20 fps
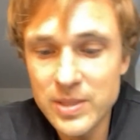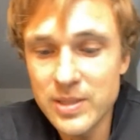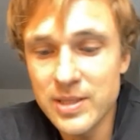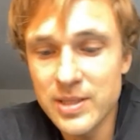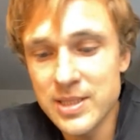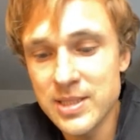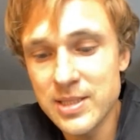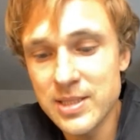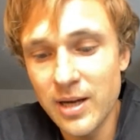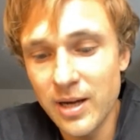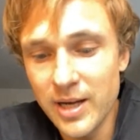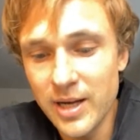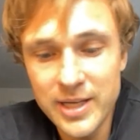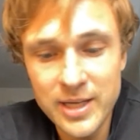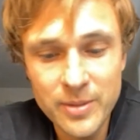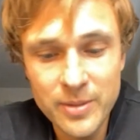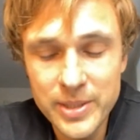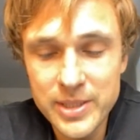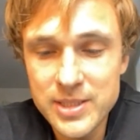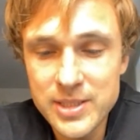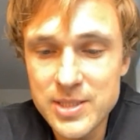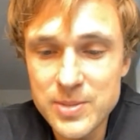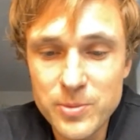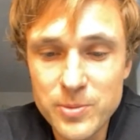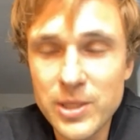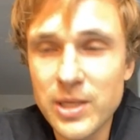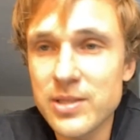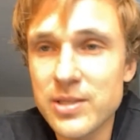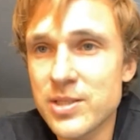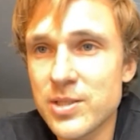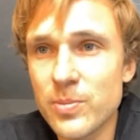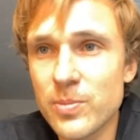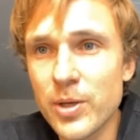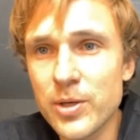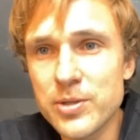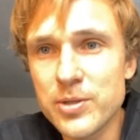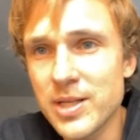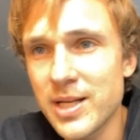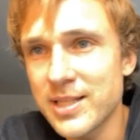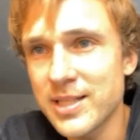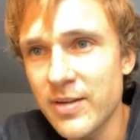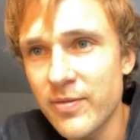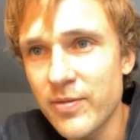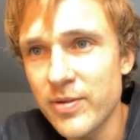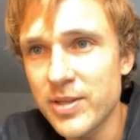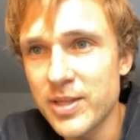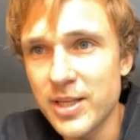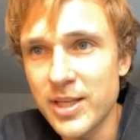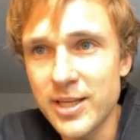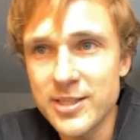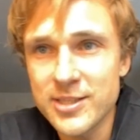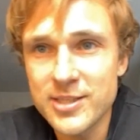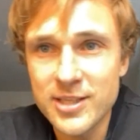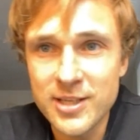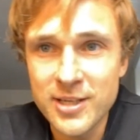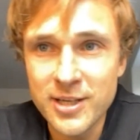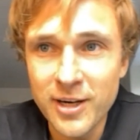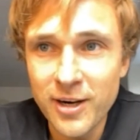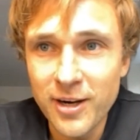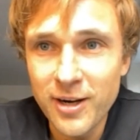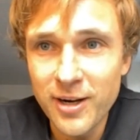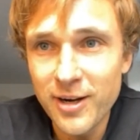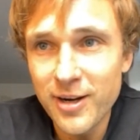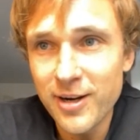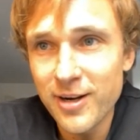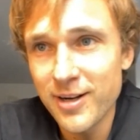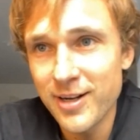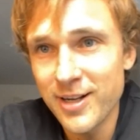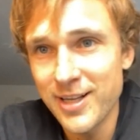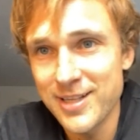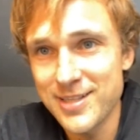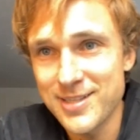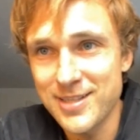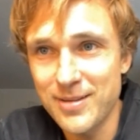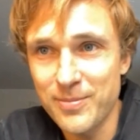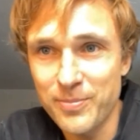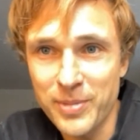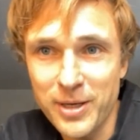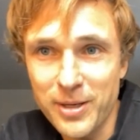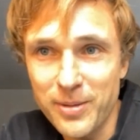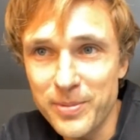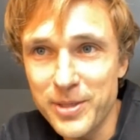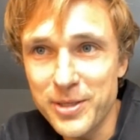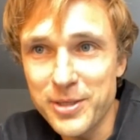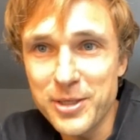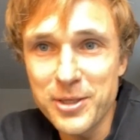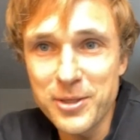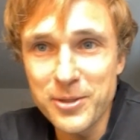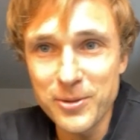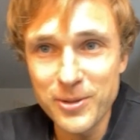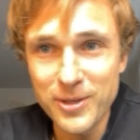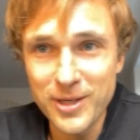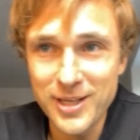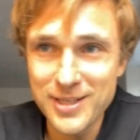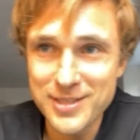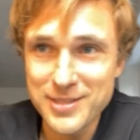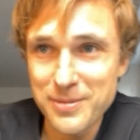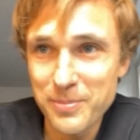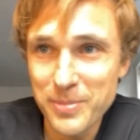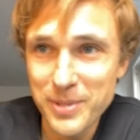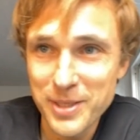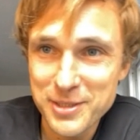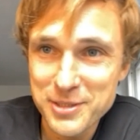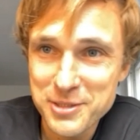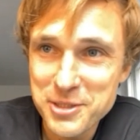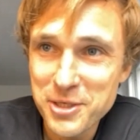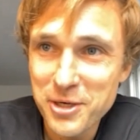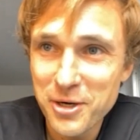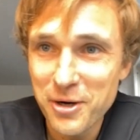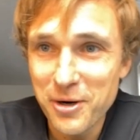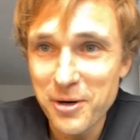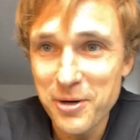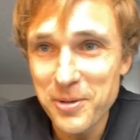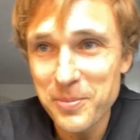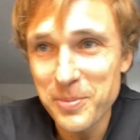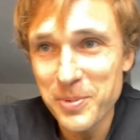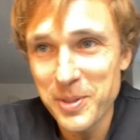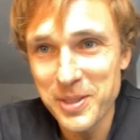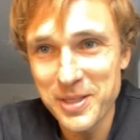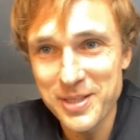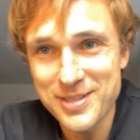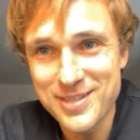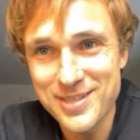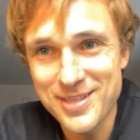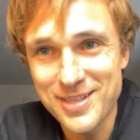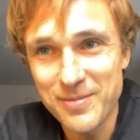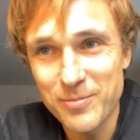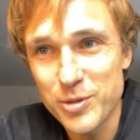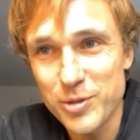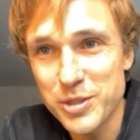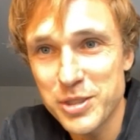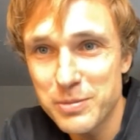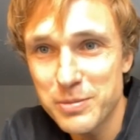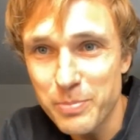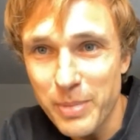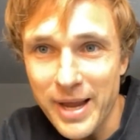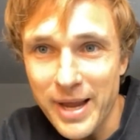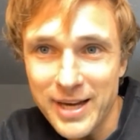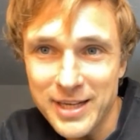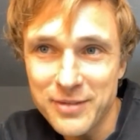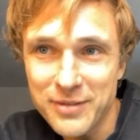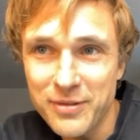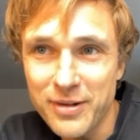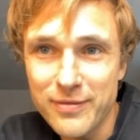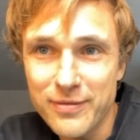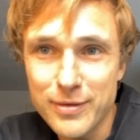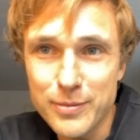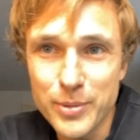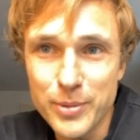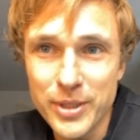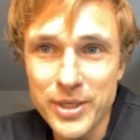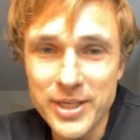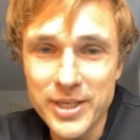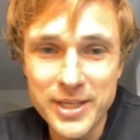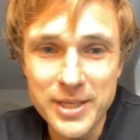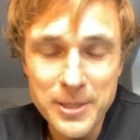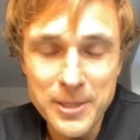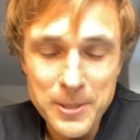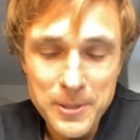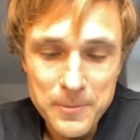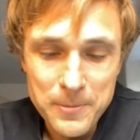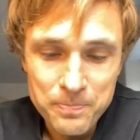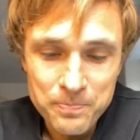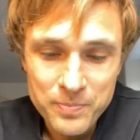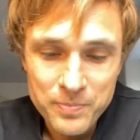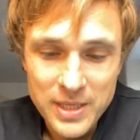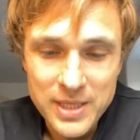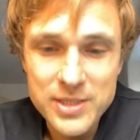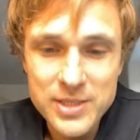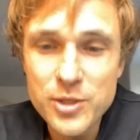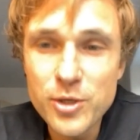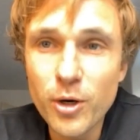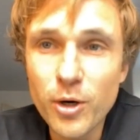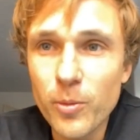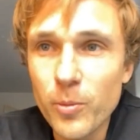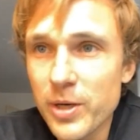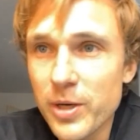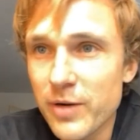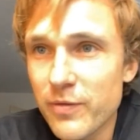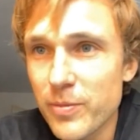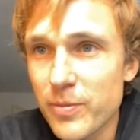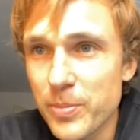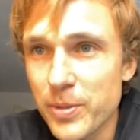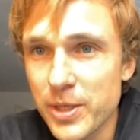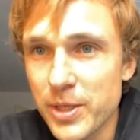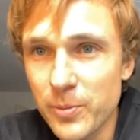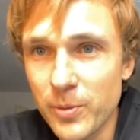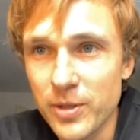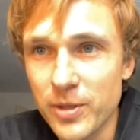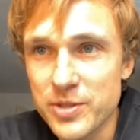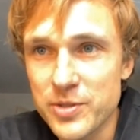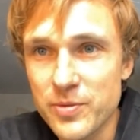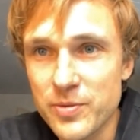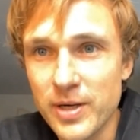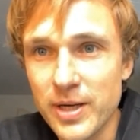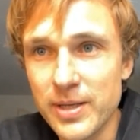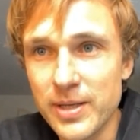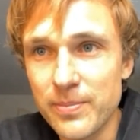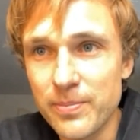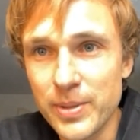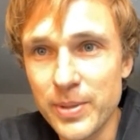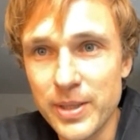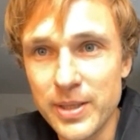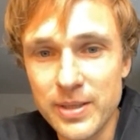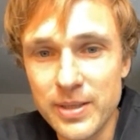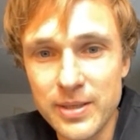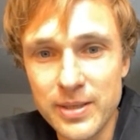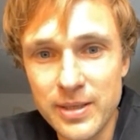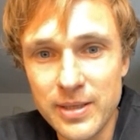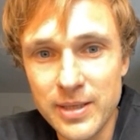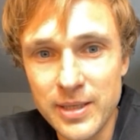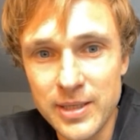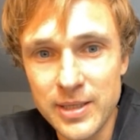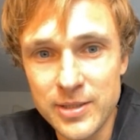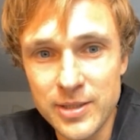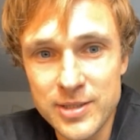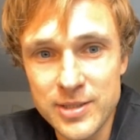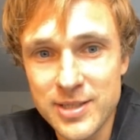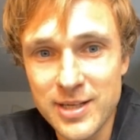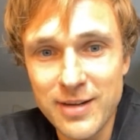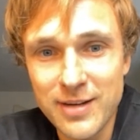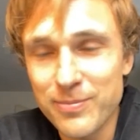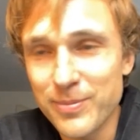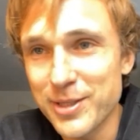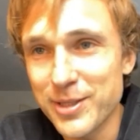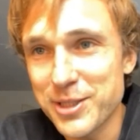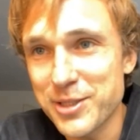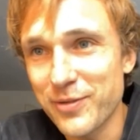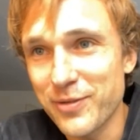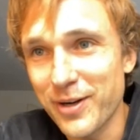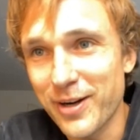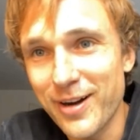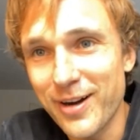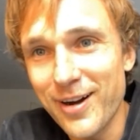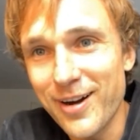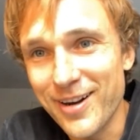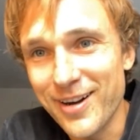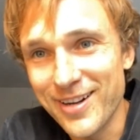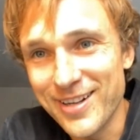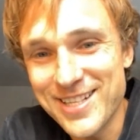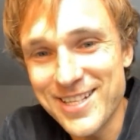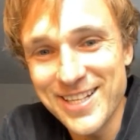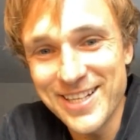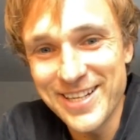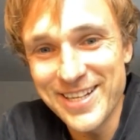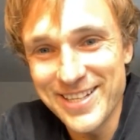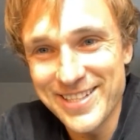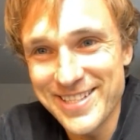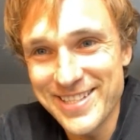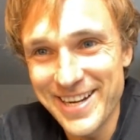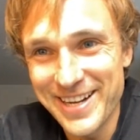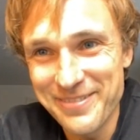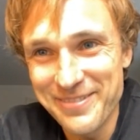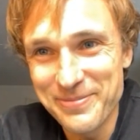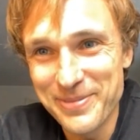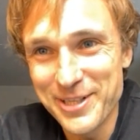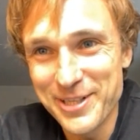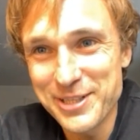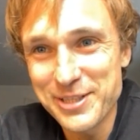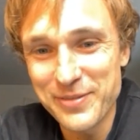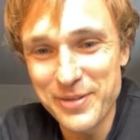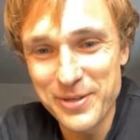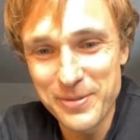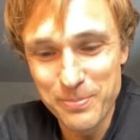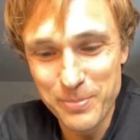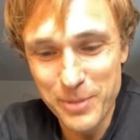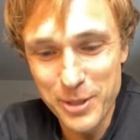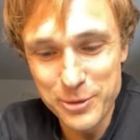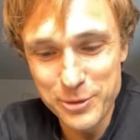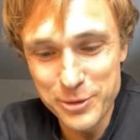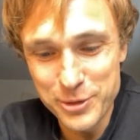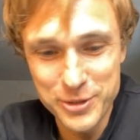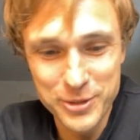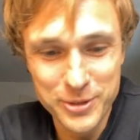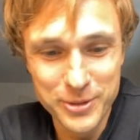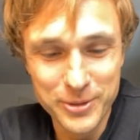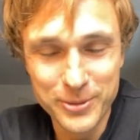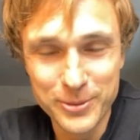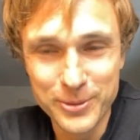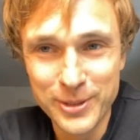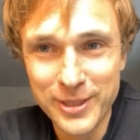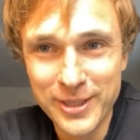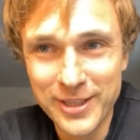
this guy coming into this small town supposedly has everything. He has the car, he has the apartment in New York, he has the big job, he has the respect of everybody. He's got what everybody wants, right? But he doesn't have much of a heart. He doesn't have much of an emotional